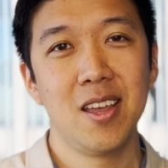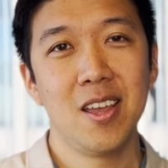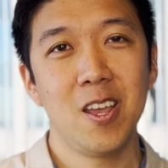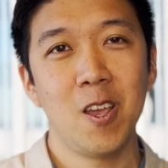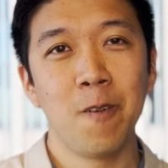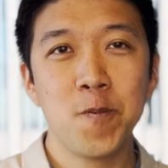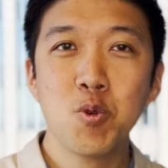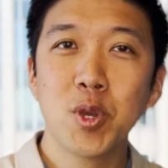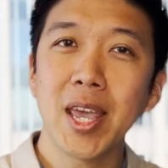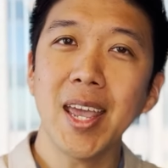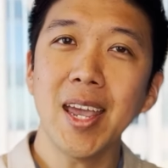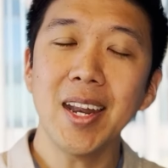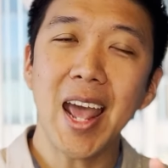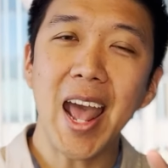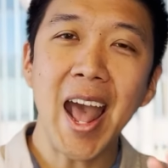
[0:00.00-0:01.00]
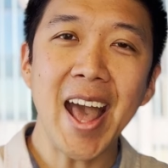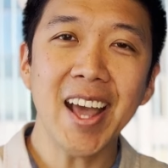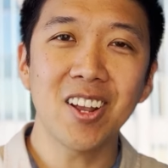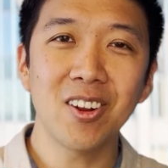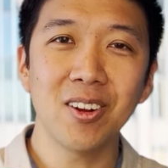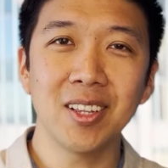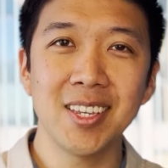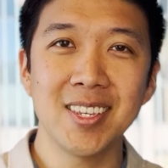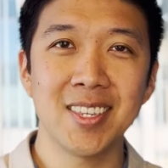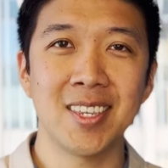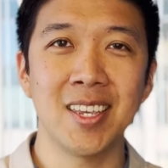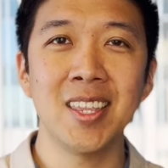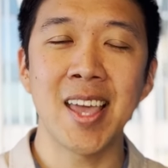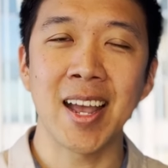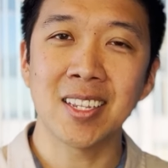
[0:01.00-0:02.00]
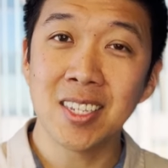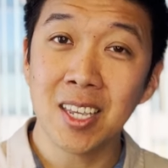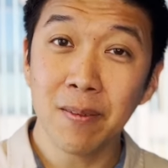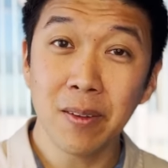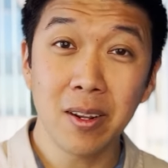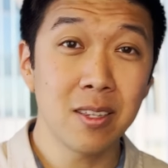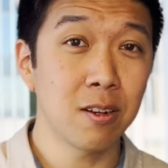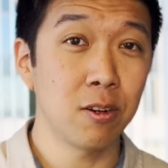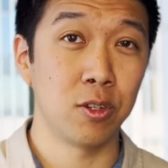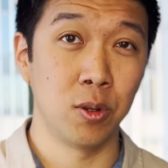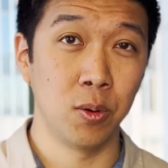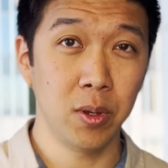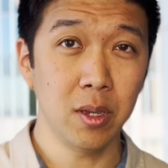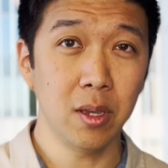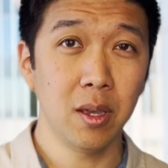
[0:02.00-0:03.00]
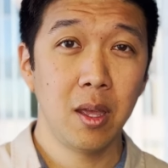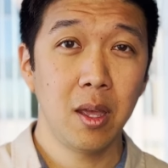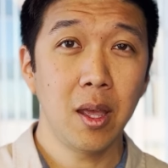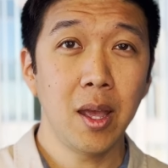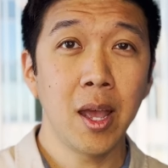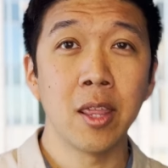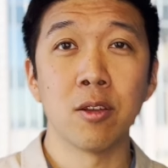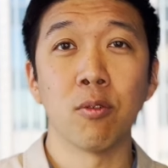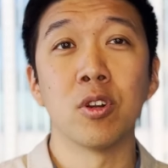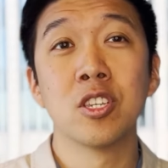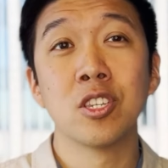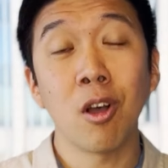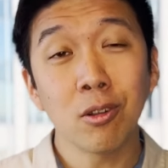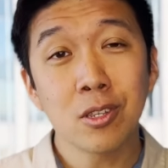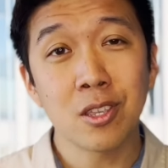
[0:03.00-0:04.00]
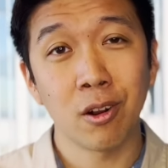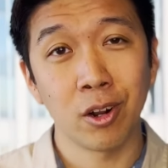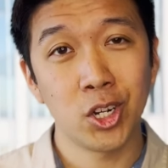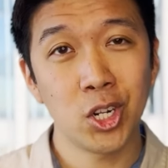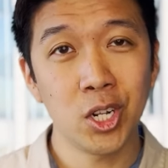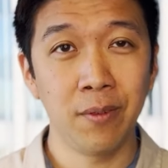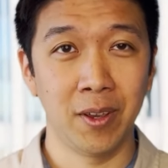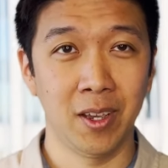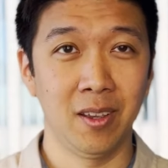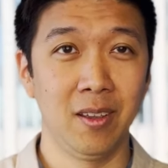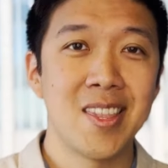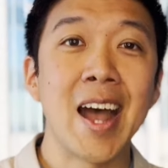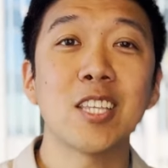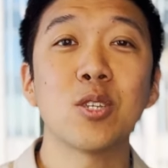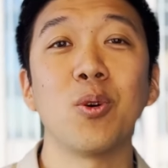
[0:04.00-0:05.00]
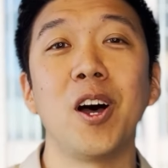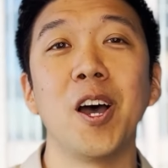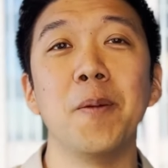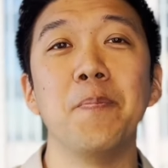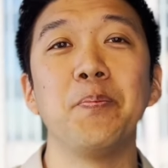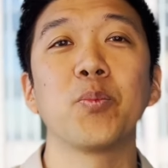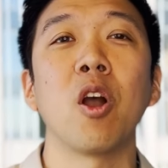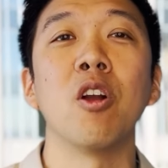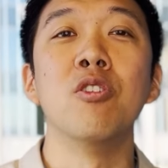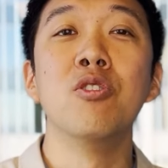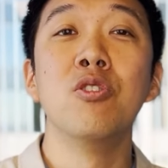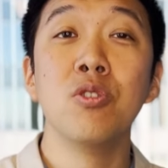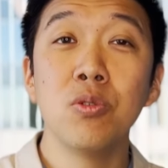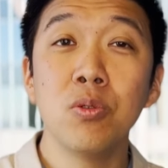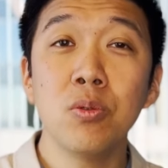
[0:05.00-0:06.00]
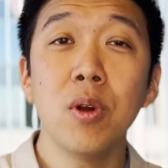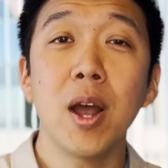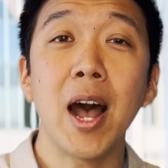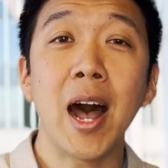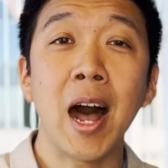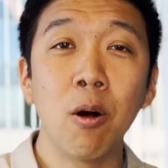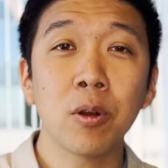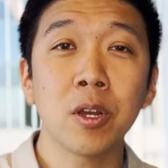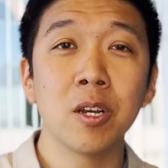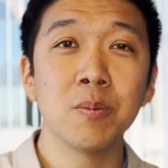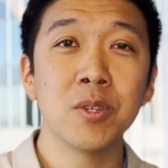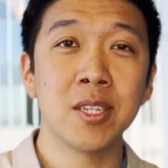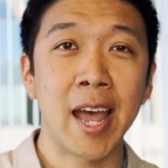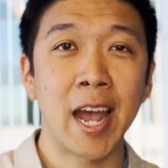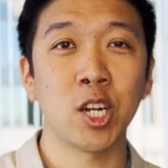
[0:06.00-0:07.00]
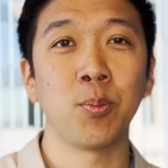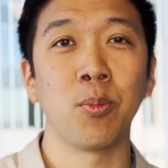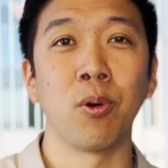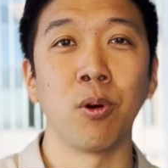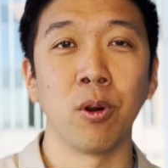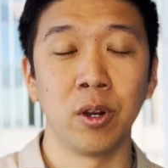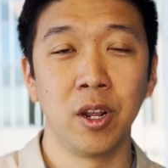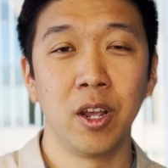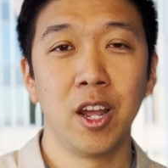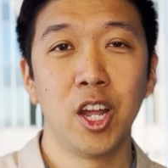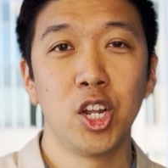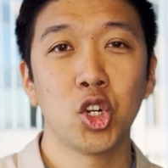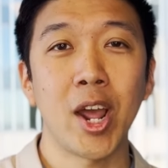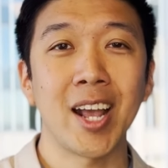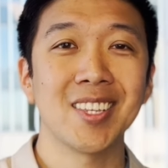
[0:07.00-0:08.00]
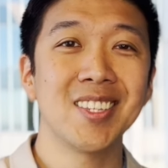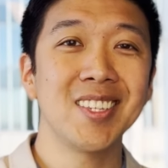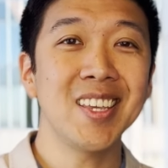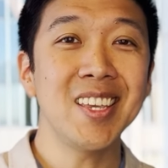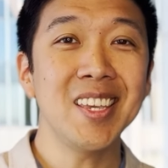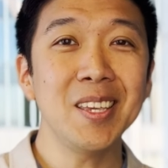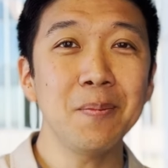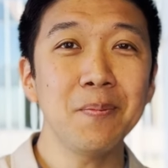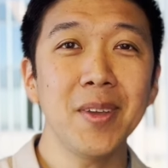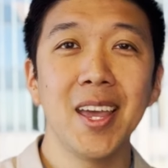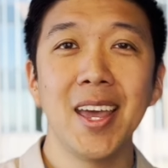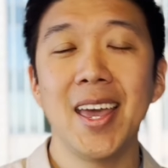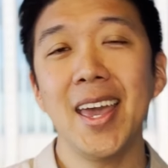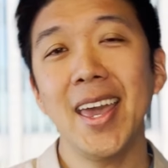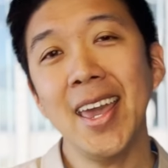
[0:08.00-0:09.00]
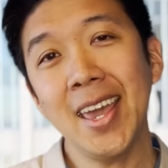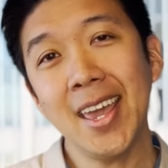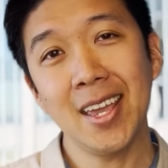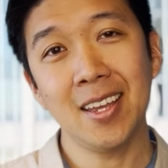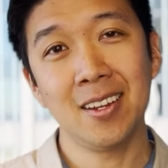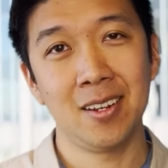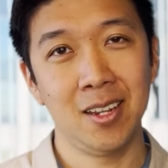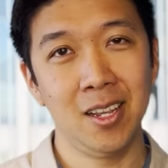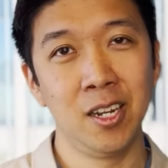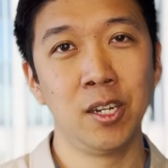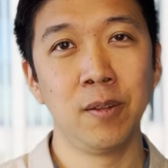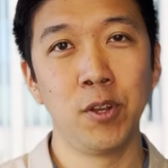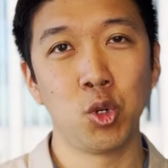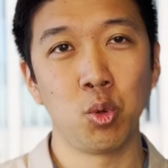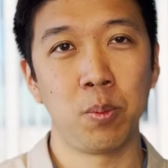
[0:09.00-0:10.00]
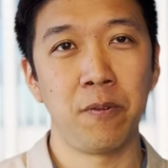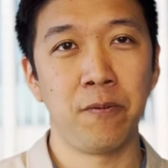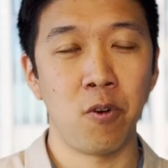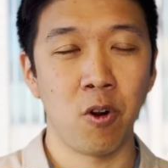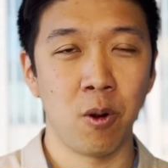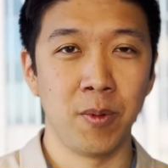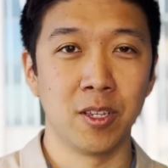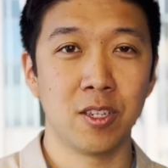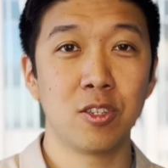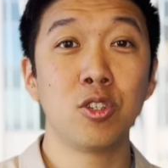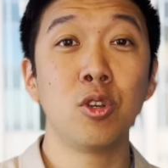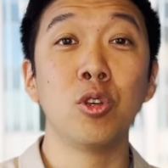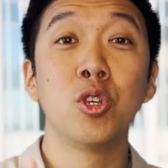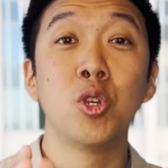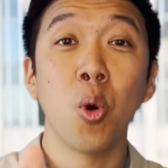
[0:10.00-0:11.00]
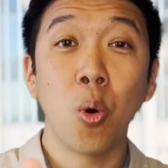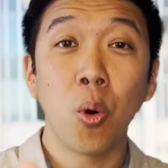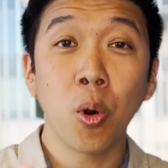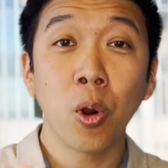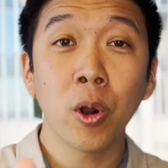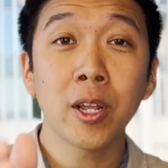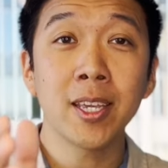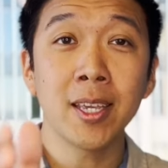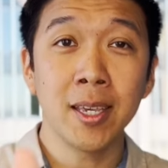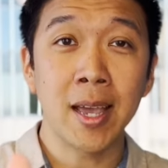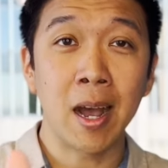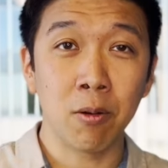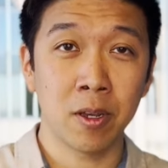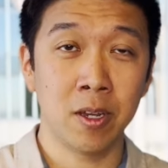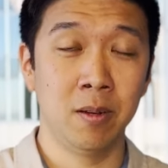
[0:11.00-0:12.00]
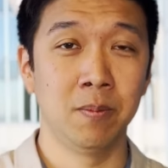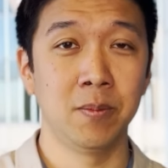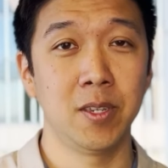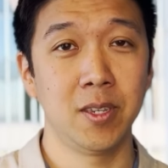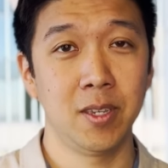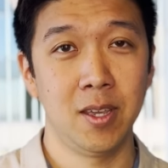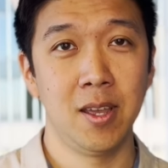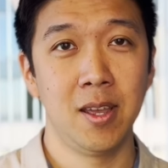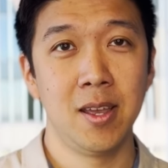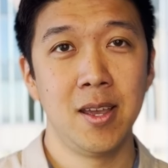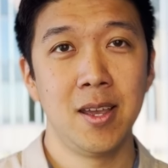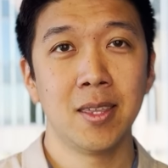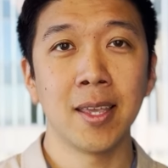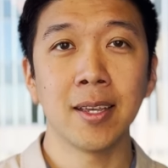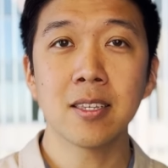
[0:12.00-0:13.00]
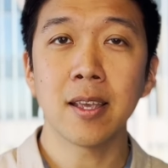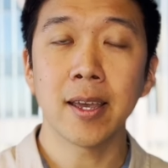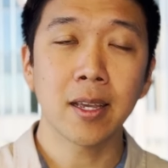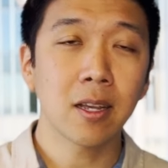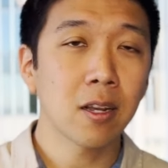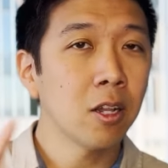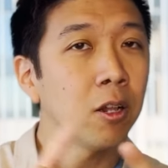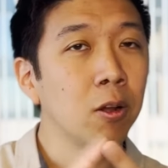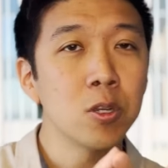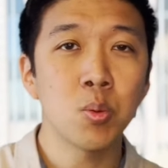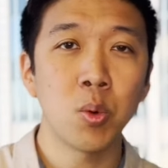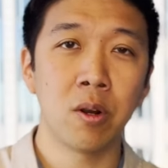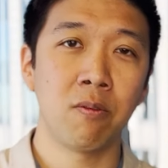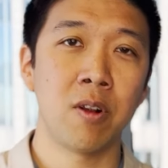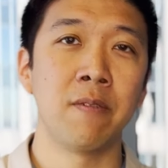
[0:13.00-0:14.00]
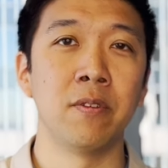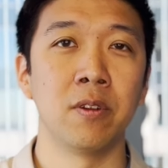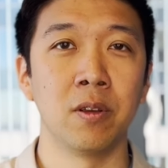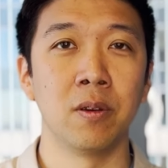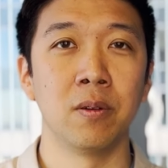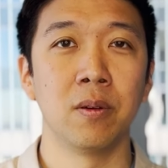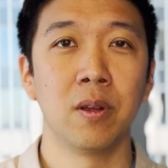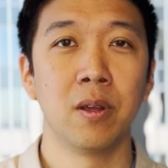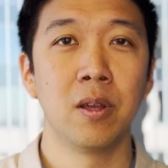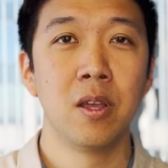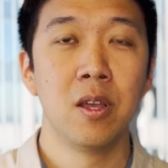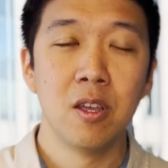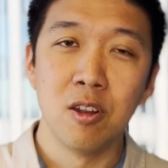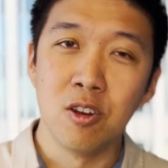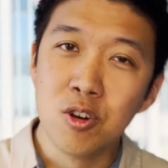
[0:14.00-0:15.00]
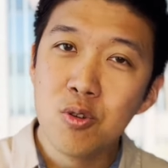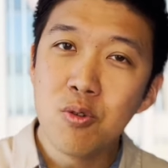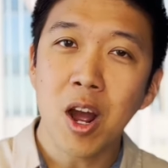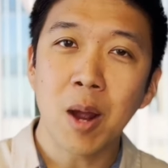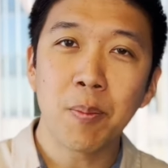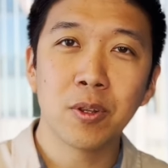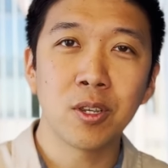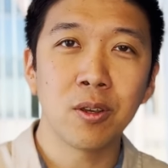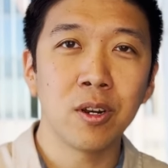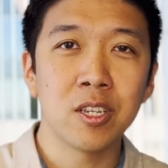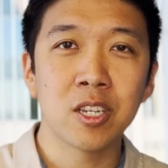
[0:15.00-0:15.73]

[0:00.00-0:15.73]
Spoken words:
if you can't accurately see the activities they're doing and the results they're achieving. That's why our new outcomes dashboard tracks team and individual performance to your key outcomes. Things like close won revenue, new opportunities